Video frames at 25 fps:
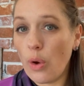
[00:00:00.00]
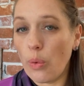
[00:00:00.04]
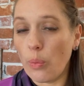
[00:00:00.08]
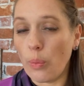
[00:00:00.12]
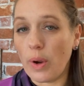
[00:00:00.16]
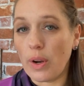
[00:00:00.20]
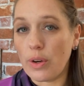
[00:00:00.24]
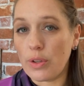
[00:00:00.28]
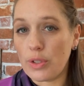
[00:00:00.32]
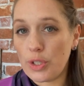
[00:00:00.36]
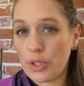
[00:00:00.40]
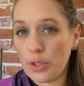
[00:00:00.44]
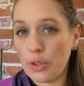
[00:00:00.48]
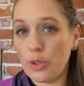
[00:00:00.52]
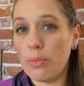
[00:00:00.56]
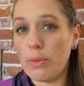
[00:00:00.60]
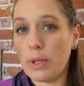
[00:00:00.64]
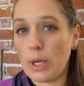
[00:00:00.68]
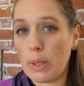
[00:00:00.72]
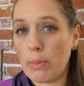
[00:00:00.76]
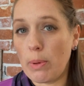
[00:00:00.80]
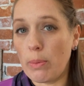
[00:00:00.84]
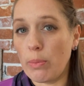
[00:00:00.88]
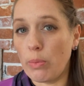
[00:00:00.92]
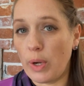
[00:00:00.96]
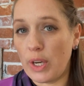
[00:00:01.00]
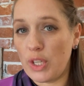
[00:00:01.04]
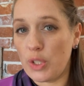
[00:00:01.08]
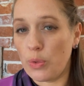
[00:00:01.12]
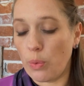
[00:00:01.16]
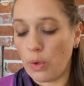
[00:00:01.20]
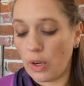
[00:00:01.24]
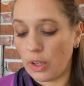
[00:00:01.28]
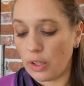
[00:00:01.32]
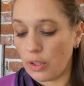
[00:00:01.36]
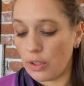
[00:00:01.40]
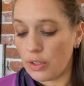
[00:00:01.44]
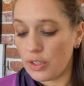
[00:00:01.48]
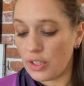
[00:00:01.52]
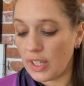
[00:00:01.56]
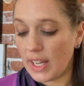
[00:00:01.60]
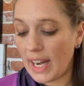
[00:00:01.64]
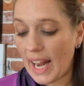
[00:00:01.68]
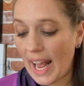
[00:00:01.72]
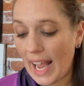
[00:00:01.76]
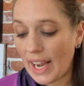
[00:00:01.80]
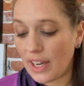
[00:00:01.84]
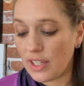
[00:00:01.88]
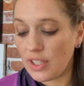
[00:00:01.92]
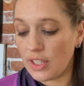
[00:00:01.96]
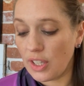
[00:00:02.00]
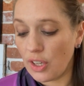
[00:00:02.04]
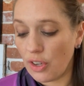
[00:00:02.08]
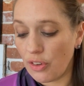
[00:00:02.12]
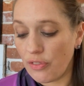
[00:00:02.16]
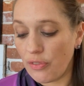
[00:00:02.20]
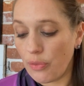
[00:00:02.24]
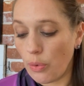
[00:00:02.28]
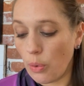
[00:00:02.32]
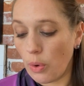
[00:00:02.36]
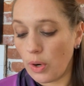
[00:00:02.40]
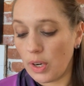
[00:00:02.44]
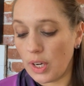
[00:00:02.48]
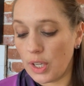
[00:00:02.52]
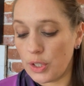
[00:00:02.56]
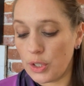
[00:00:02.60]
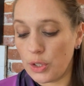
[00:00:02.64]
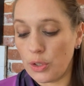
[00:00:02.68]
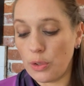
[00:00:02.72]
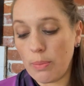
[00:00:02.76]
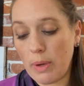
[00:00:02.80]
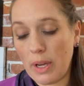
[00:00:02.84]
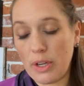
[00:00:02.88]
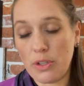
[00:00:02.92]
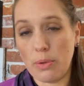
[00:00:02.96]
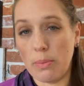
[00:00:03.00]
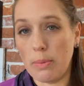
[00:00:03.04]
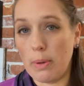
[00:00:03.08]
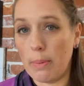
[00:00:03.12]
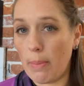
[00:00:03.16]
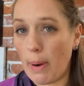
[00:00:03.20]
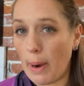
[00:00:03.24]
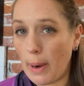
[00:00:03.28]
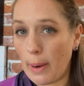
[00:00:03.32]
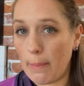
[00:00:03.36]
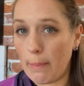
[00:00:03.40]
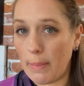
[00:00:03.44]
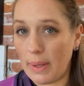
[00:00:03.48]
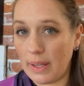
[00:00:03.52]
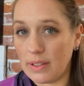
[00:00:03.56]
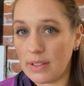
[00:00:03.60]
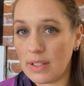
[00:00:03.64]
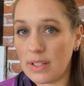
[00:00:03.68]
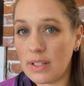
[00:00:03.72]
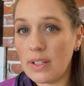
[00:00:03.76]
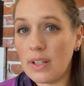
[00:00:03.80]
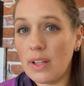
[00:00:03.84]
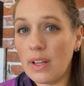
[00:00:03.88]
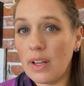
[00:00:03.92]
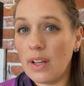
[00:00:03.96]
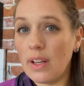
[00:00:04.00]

where two minimum wage workers could actually afford a two bedroom apartment.